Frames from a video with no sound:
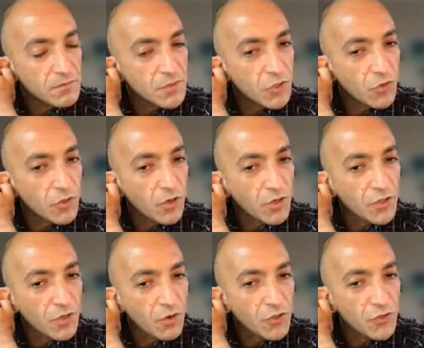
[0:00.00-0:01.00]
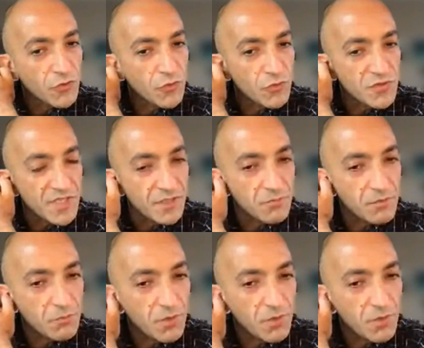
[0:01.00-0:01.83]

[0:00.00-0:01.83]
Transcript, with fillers: you know, are are you using?